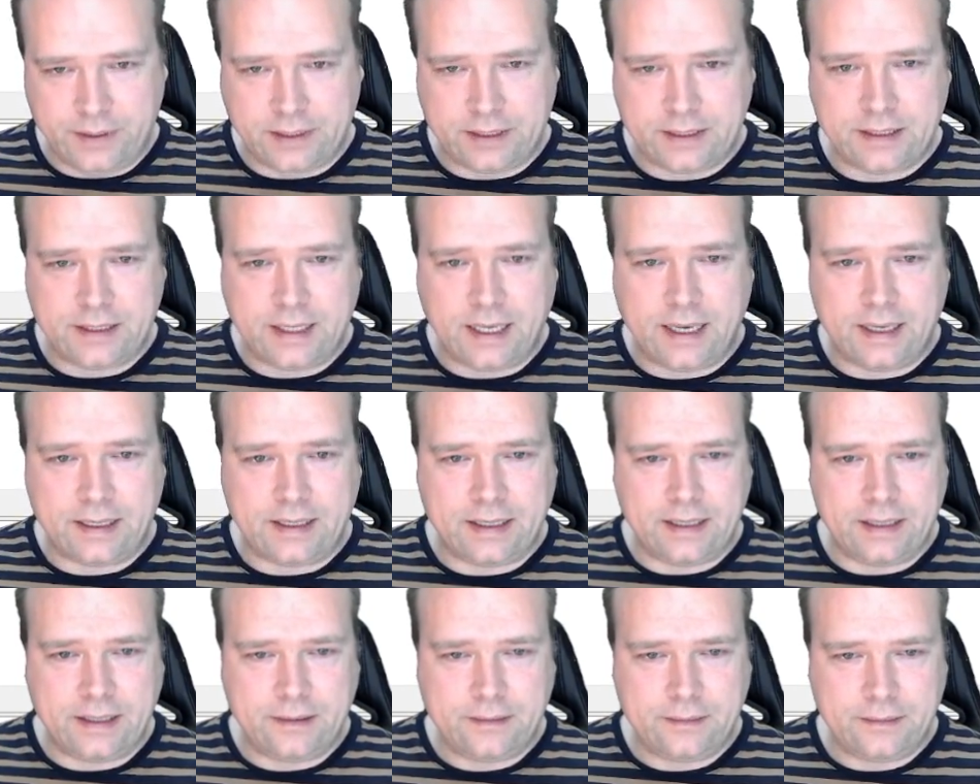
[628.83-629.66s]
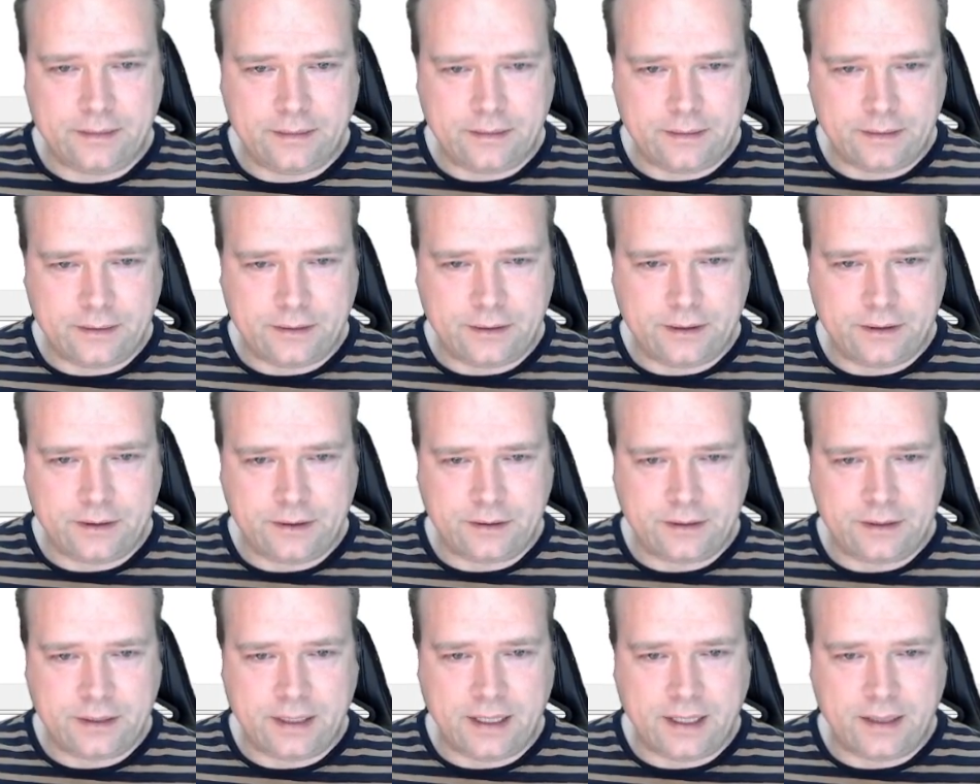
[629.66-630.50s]
the start in,
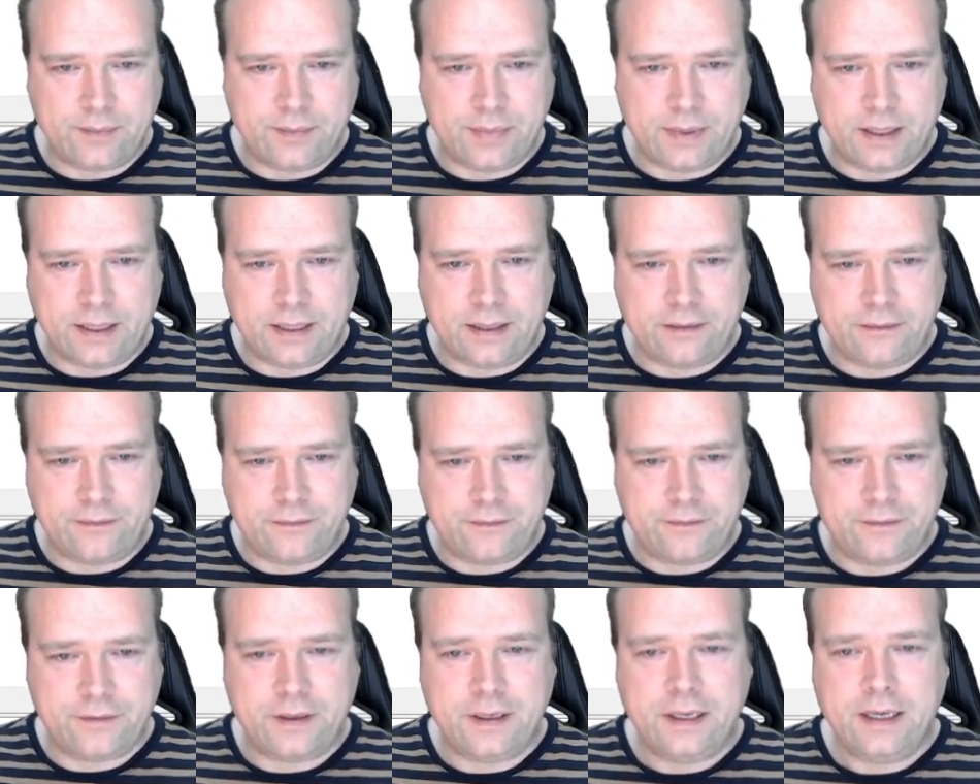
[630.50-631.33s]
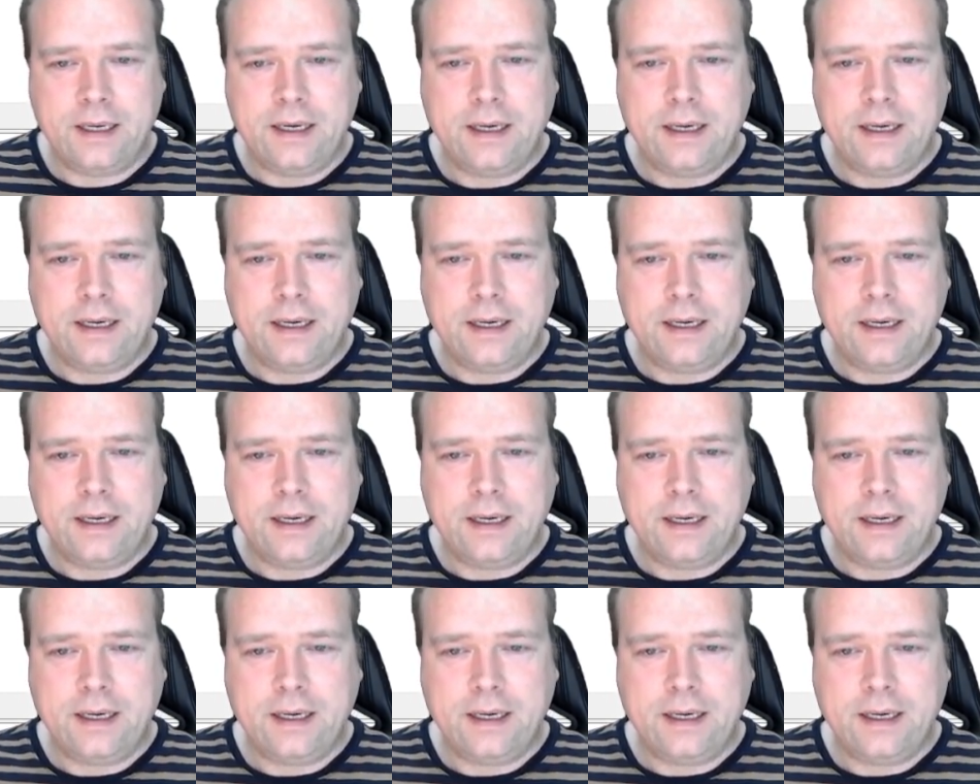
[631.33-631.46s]
also start path,